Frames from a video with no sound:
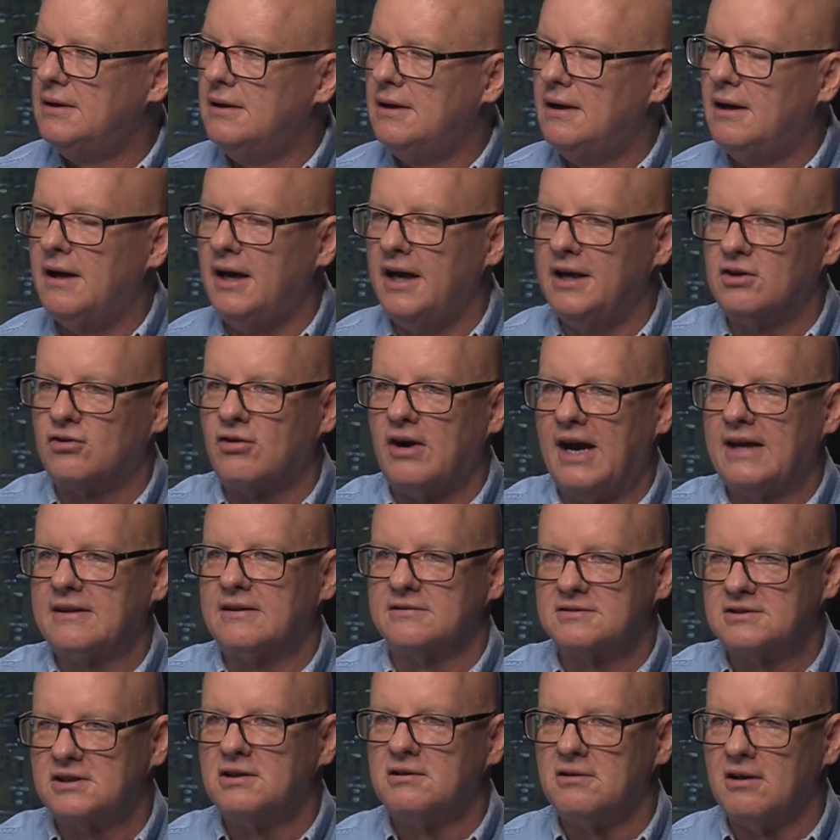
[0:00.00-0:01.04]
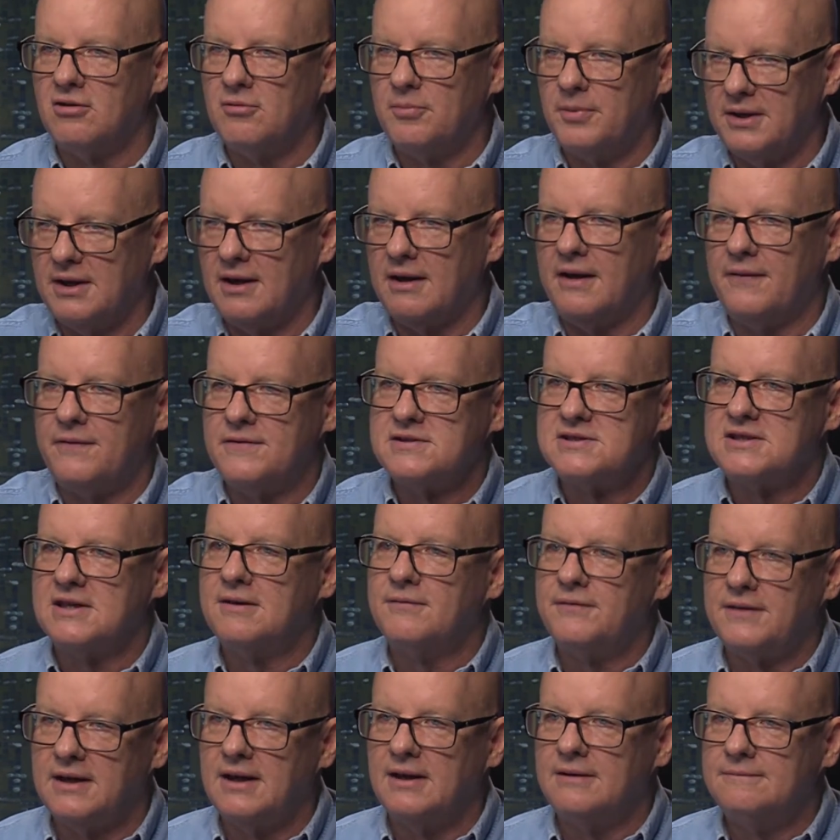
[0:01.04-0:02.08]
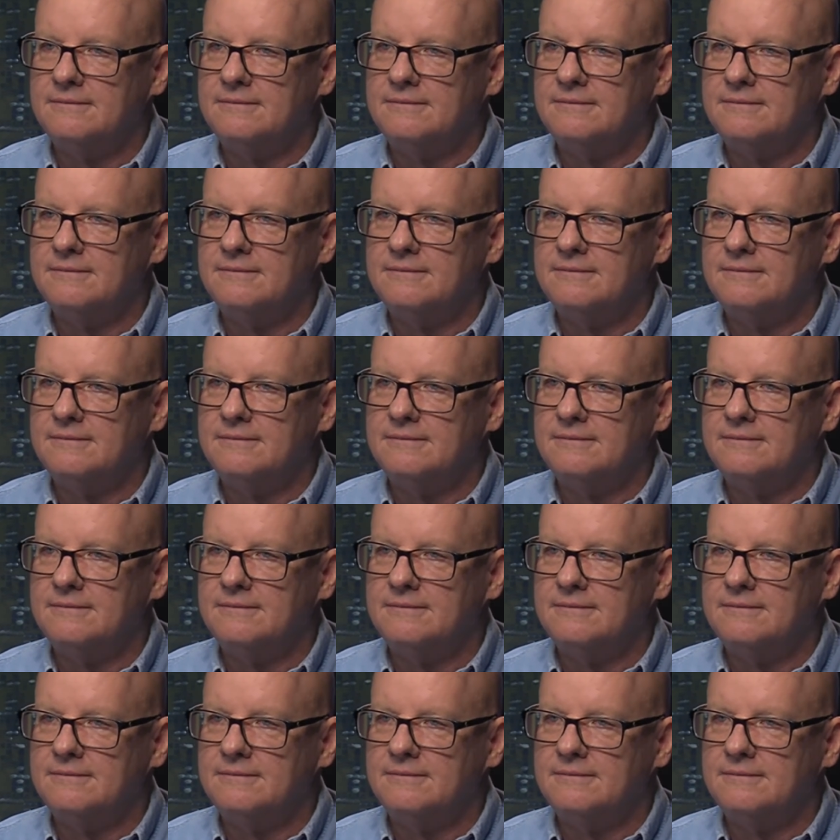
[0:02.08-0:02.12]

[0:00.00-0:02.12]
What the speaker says: and crack the skull open to let the stuff in.